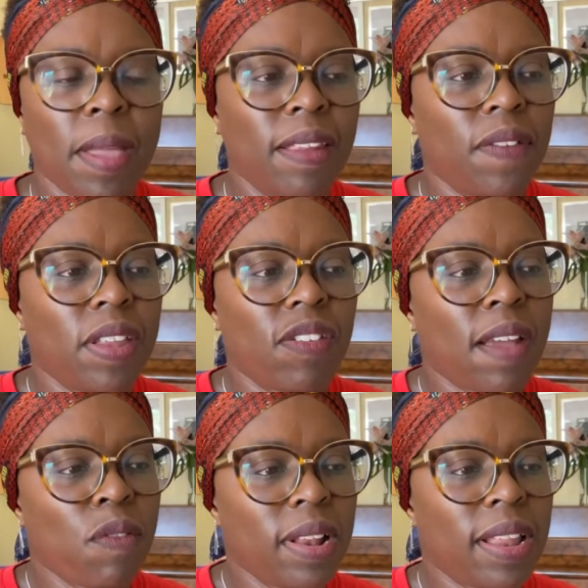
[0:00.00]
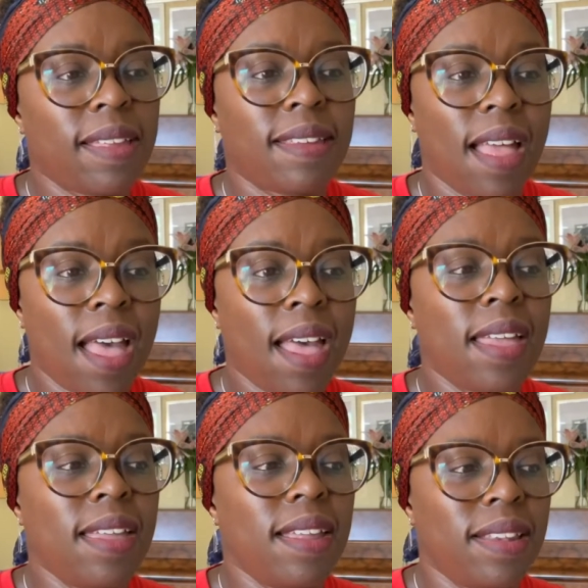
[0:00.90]
And eventually I realized
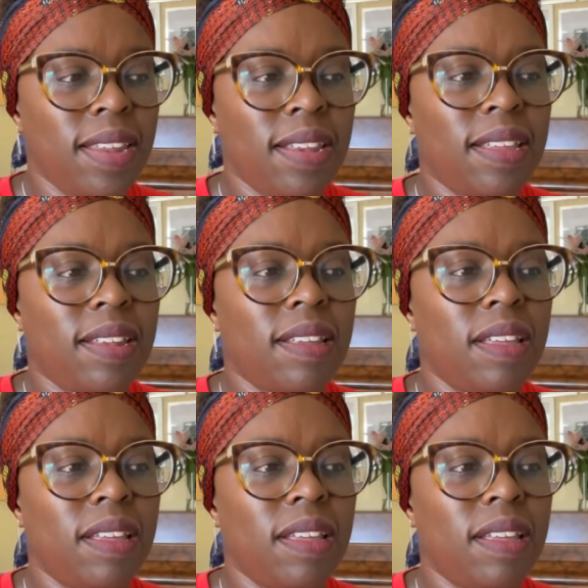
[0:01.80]
I needed